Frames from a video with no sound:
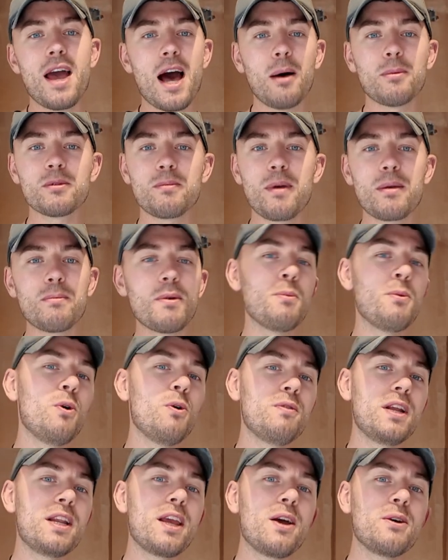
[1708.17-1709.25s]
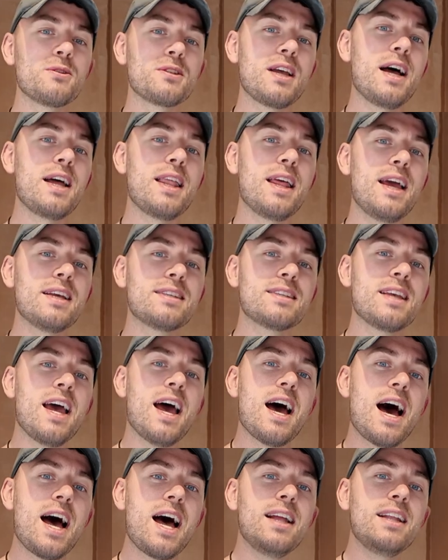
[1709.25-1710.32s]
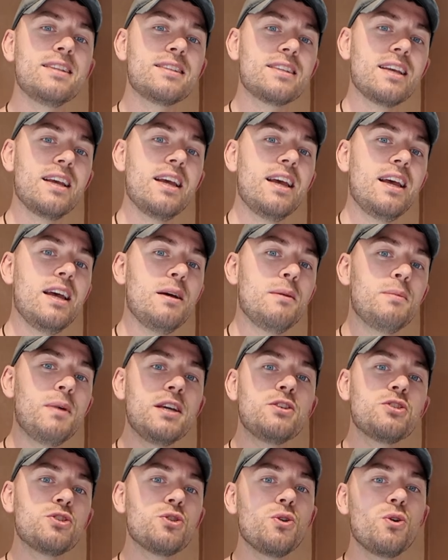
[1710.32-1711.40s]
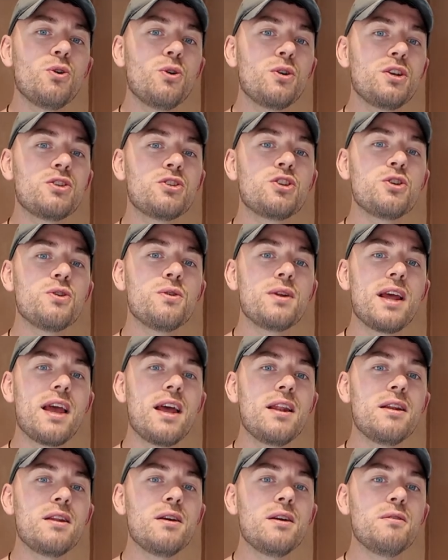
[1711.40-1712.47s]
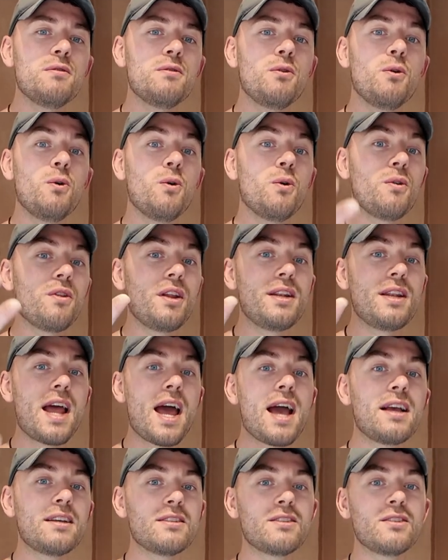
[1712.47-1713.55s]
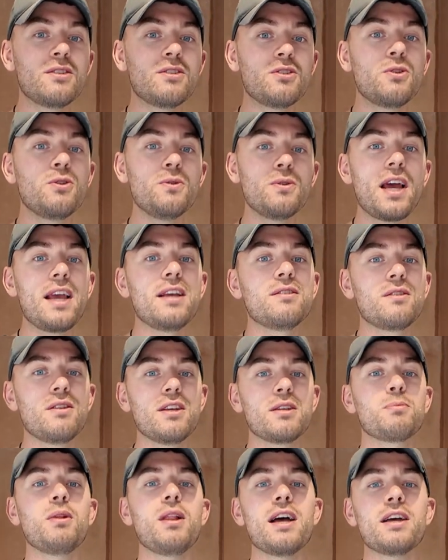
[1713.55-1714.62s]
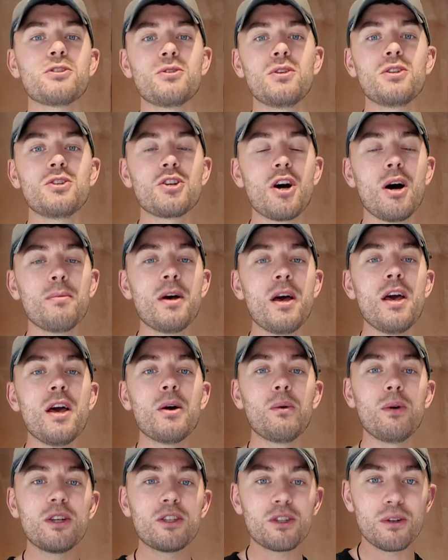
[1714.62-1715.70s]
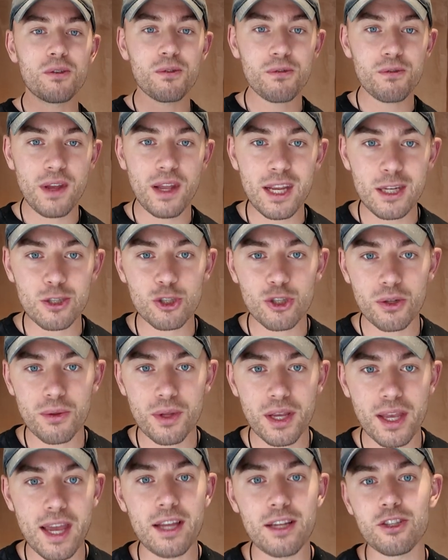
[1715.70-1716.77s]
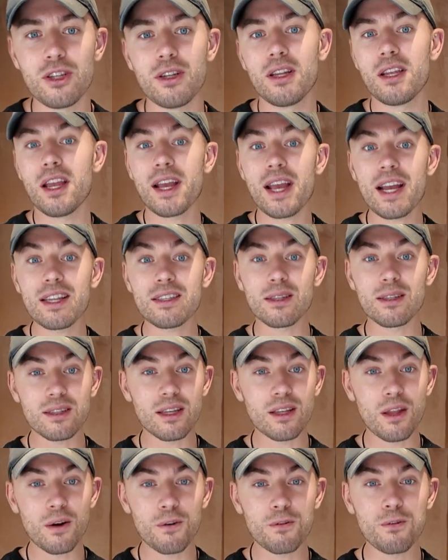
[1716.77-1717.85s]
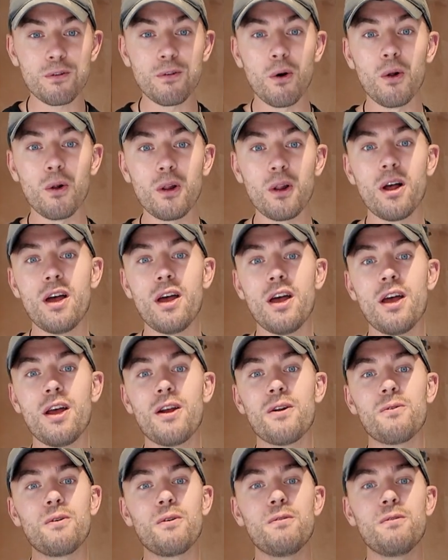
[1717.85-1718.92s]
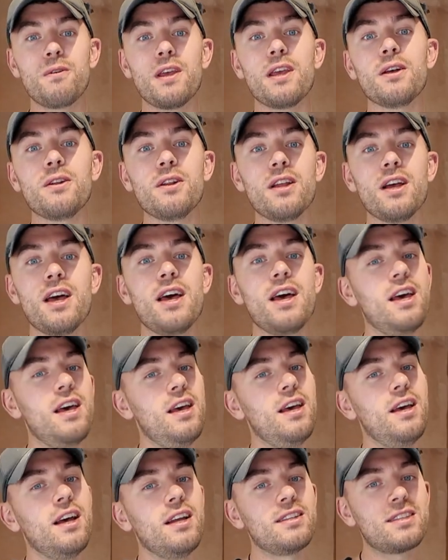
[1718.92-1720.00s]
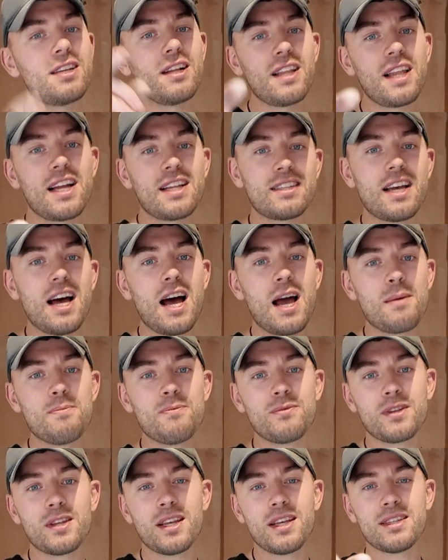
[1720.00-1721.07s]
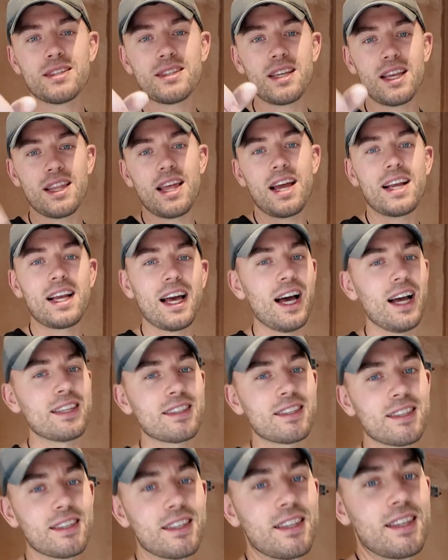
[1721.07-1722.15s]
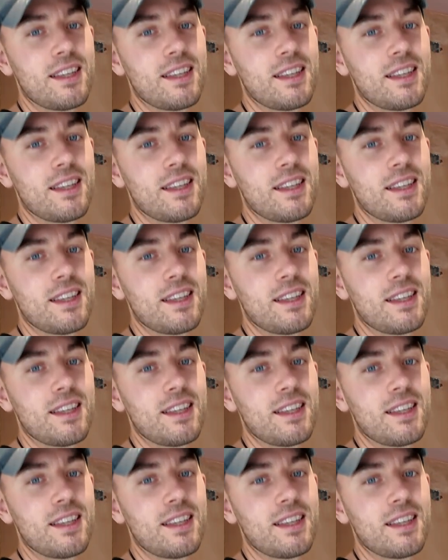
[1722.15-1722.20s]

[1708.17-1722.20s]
Helps make me more videos like this, and make sure you tune in for the next 2 days of this plastering job, which should finish the kitchen and you get to see the full reveal. Until that time, see you then, guys.